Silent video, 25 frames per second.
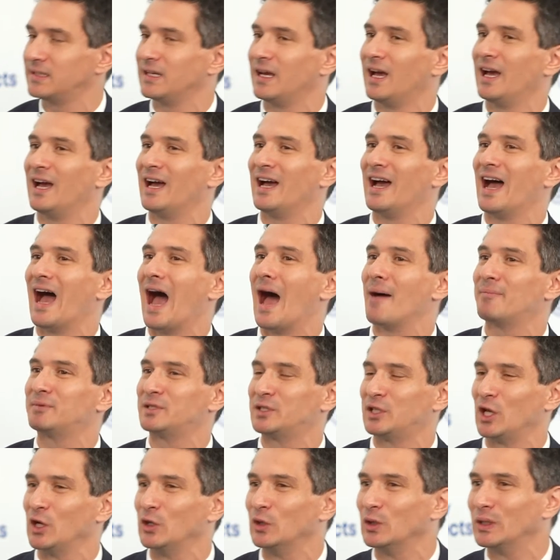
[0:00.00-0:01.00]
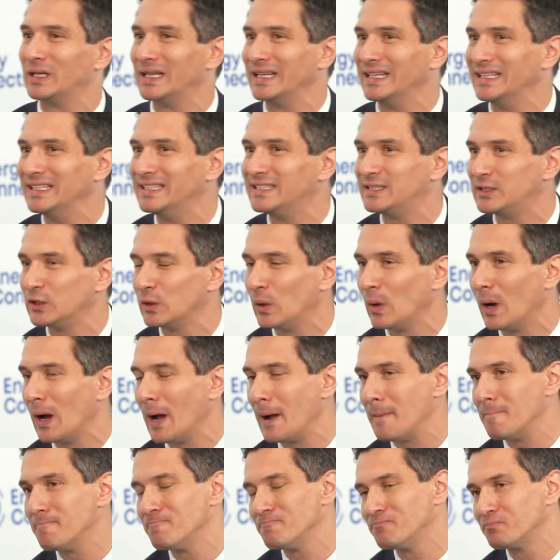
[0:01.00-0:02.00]
absolutely.
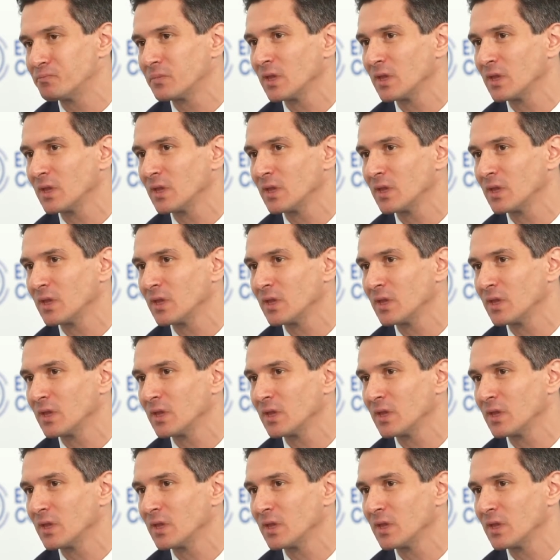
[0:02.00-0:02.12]
So,